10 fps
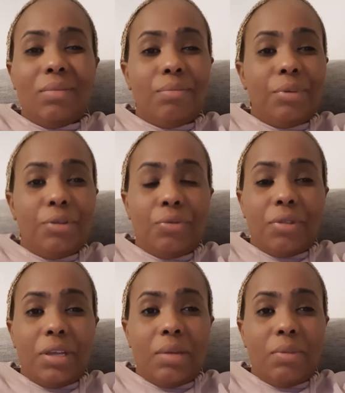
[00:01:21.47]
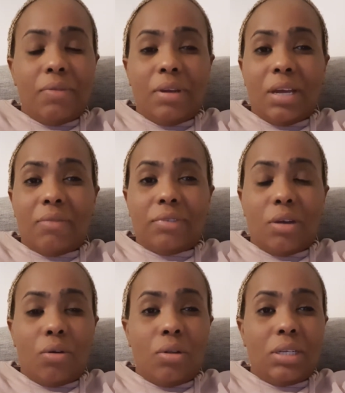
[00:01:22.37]
being with him even after
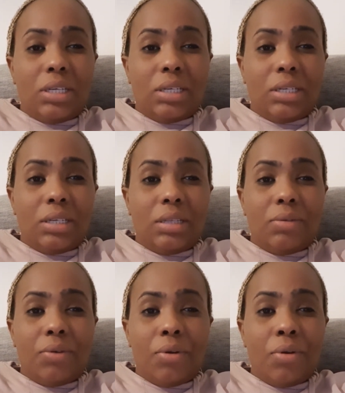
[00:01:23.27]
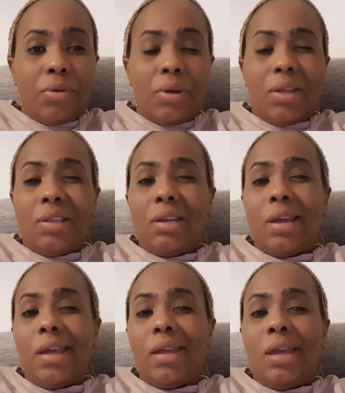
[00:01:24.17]
all he did wrong, and then
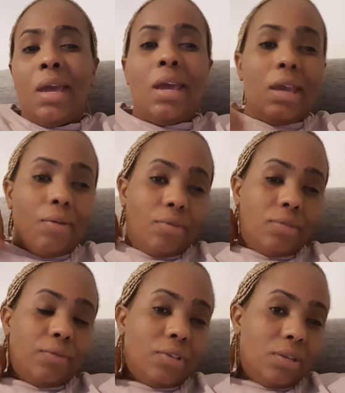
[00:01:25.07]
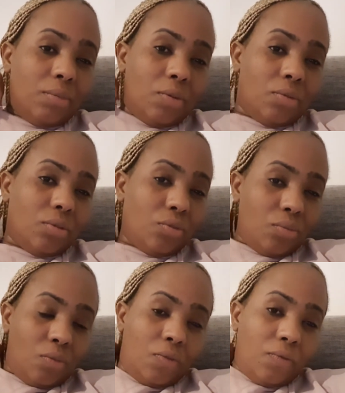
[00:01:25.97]
he was forcing me also to
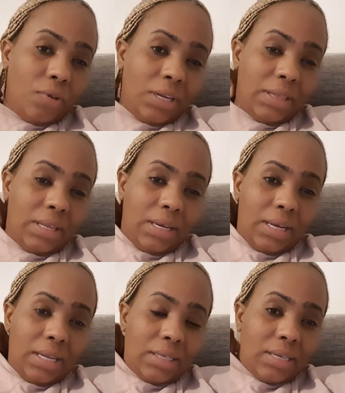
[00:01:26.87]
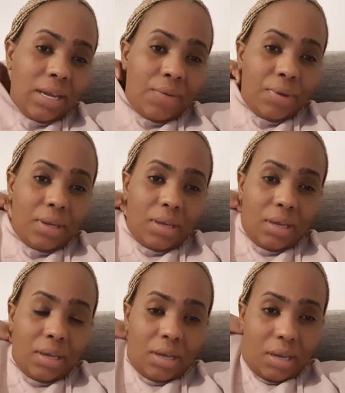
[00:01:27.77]
move on, and then later
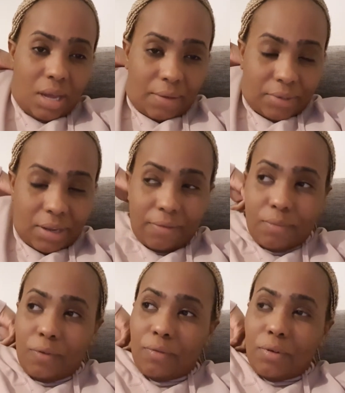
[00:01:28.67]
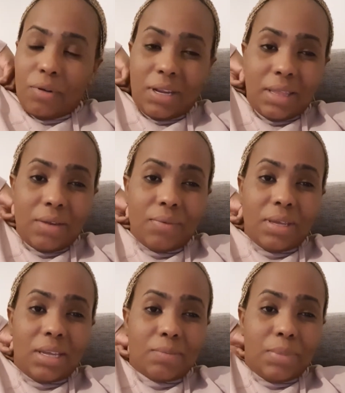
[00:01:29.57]
after I've moved on and then we
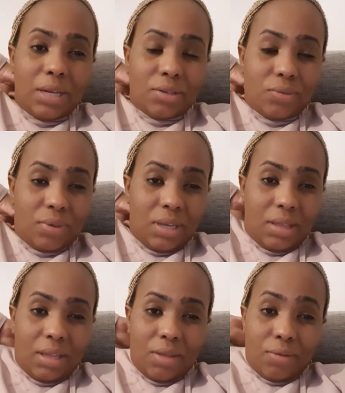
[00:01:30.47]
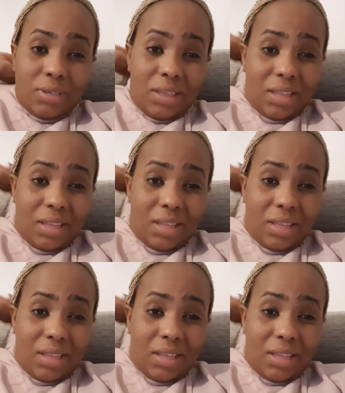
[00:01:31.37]
get back together. Those are